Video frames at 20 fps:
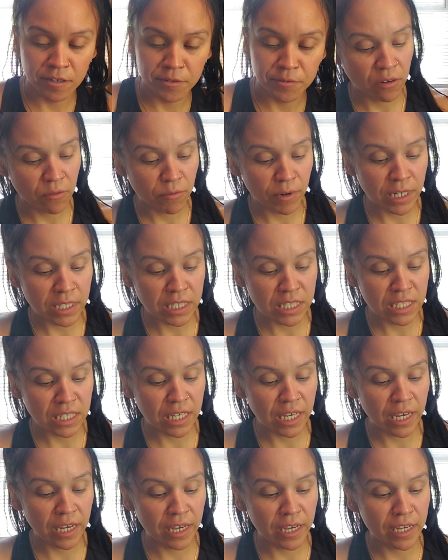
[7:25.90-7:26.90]
Raising
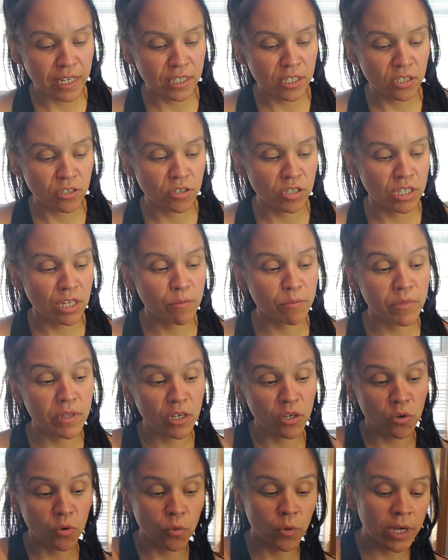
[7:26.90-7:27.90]
Cane's or
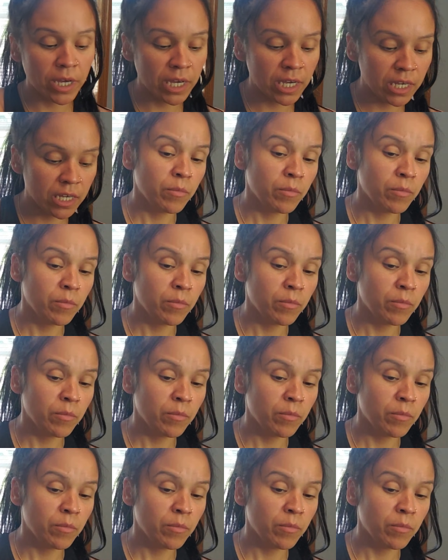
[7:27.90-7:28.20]
something quick.